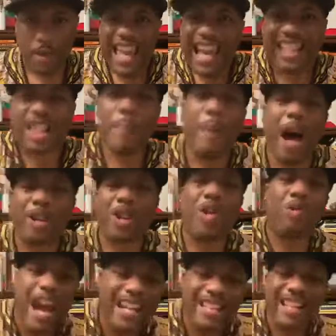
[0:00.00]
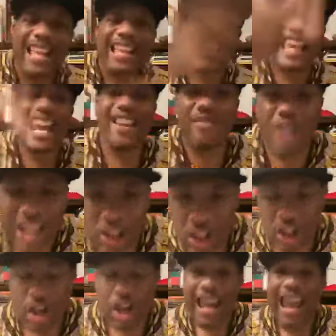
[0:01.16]
It's about the rich getting
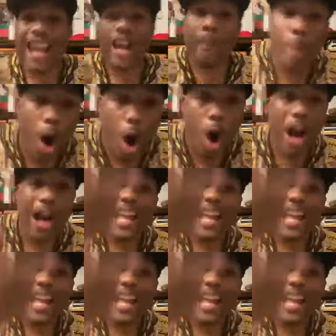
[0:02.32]
richer and the poor